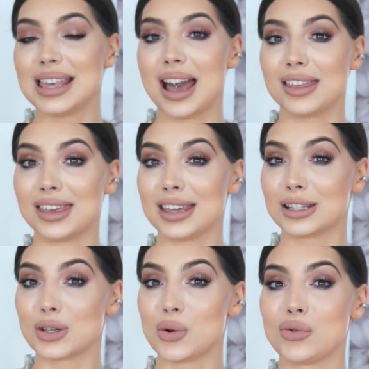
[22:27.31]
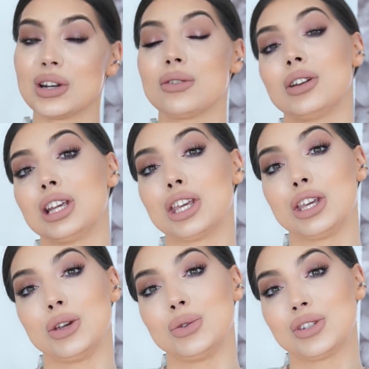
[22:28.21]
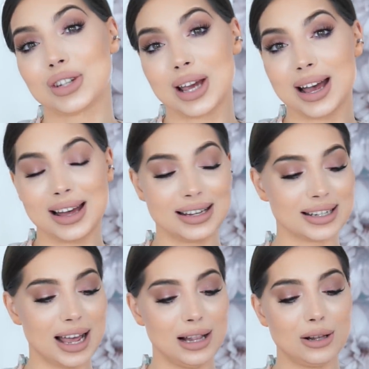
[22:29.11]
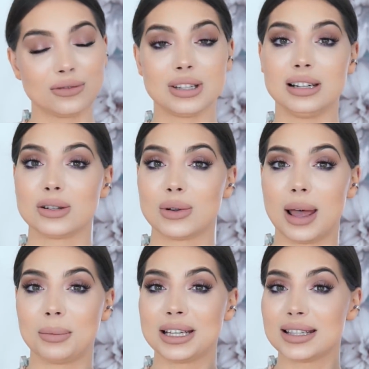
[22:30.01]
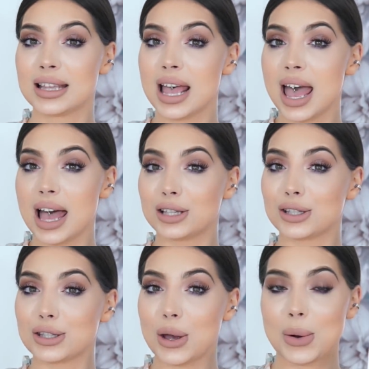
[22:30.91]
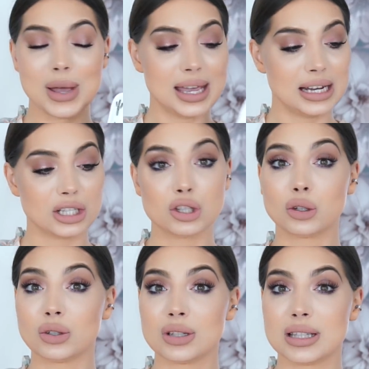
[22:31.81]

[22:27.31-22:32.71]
Yeah, I think it's really, really cute, and I love the little llamas. So it is not on